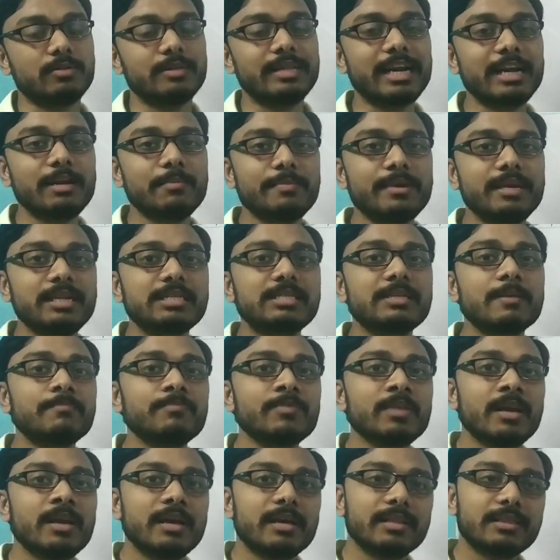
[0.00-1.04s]
That means
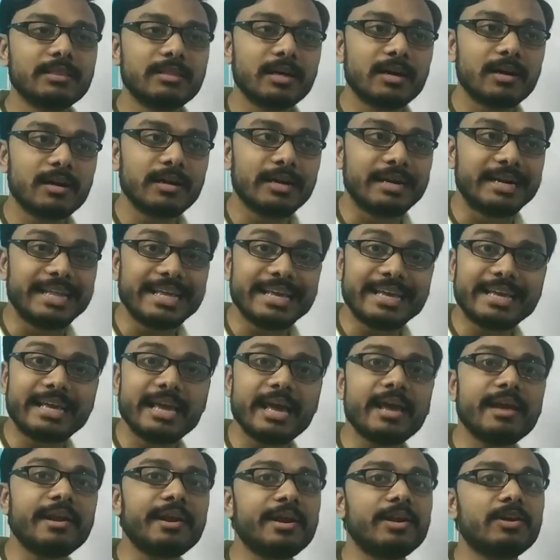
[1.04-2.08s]
the
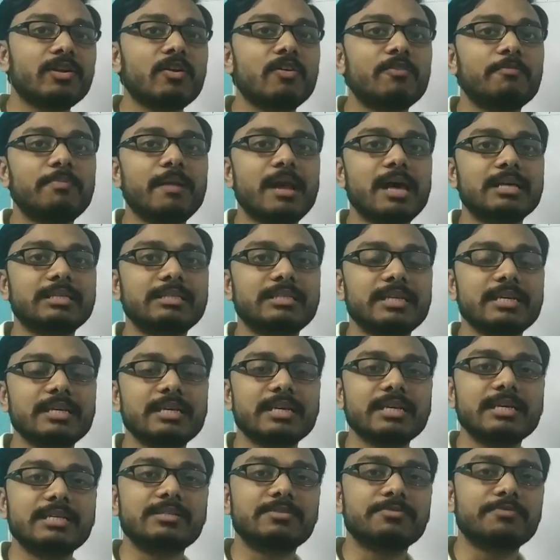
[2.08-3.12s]
decay rate of plastic
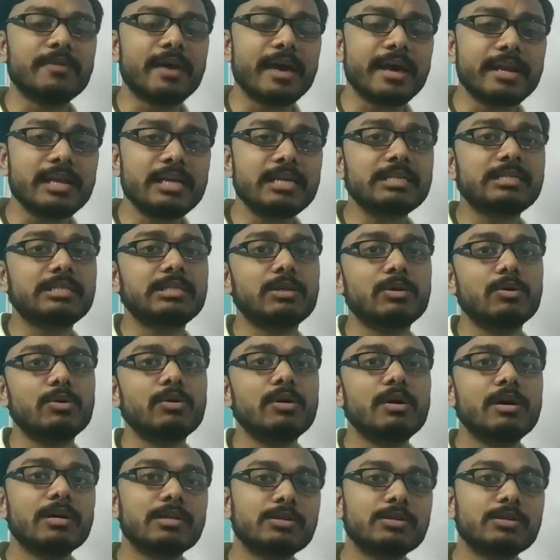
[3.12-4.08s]
is very slow,